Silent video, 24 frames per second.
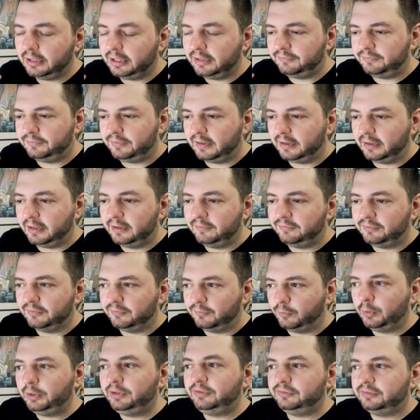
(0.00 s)
If the
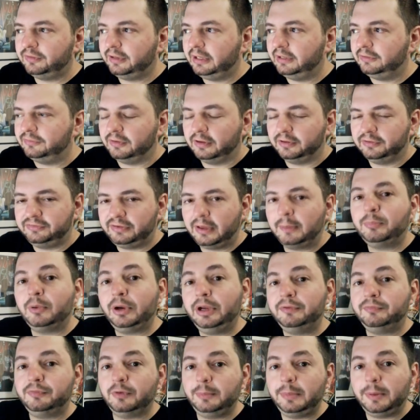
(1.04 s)
voice is
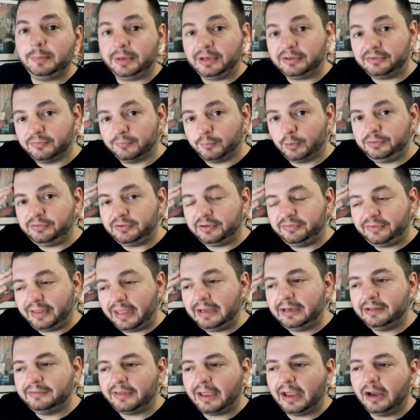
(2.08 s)
separated from him and it's a voice in his head
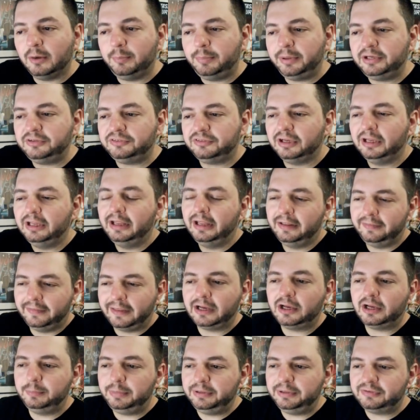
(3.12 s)
and it's higher pitched,
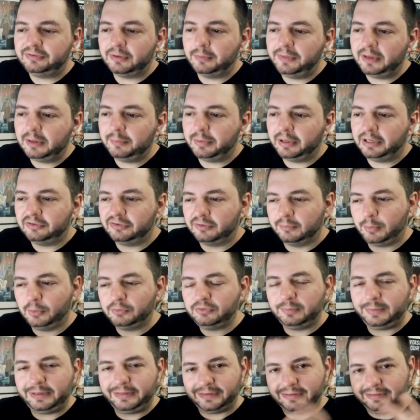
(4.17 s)
that could be something, but it's
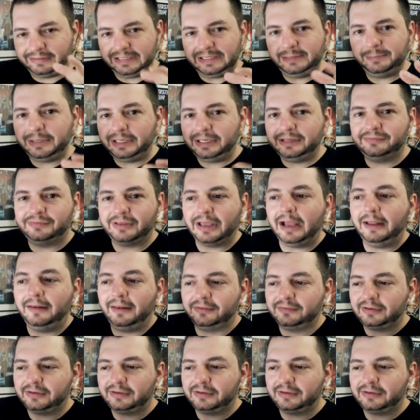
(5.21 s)
supposed to be the demon inside.